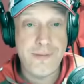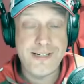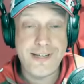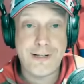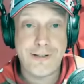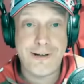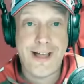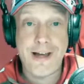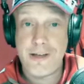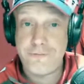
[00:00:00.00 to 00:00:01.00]
I mean, take a
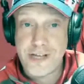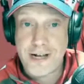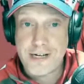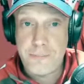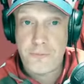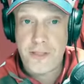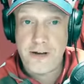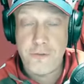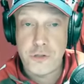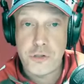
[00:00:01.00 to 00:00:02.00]
look at it. I've talked about
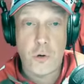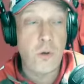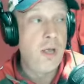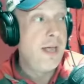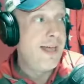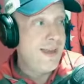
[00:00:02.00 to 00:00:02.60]
that in the show.